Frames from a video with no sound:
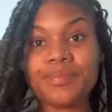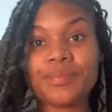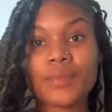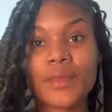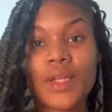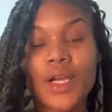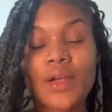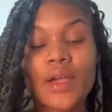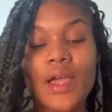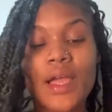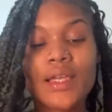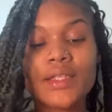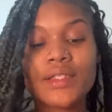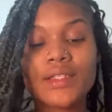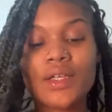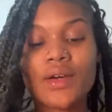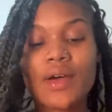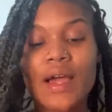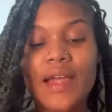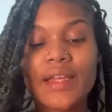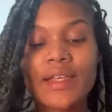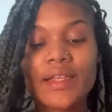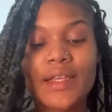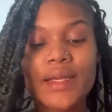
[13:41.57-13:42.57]
Okay, so
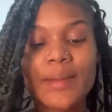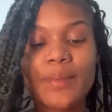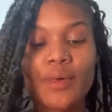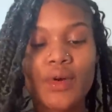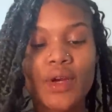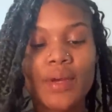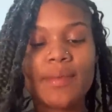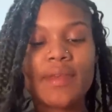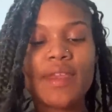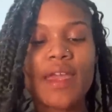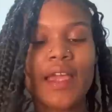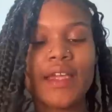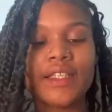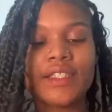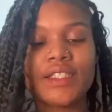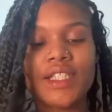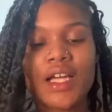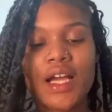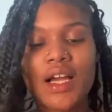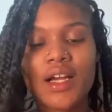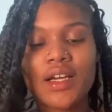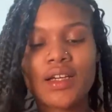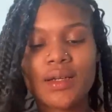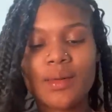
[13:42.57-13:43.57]
I did pour me a
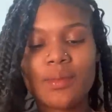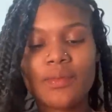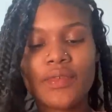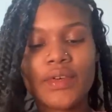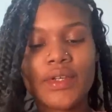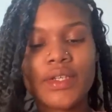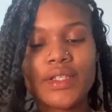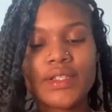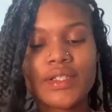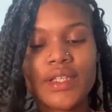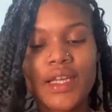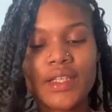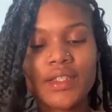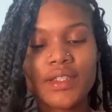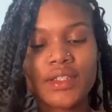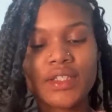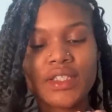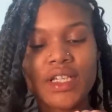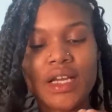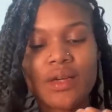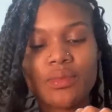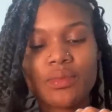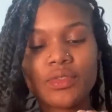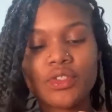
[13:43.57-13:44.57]
shot. I'm finna take the
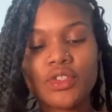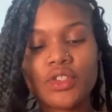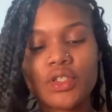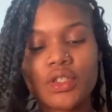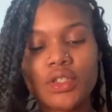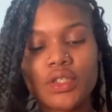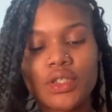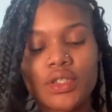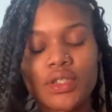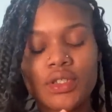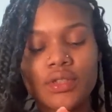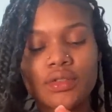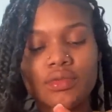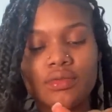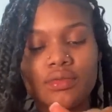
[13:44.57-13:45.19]
shot with y'all.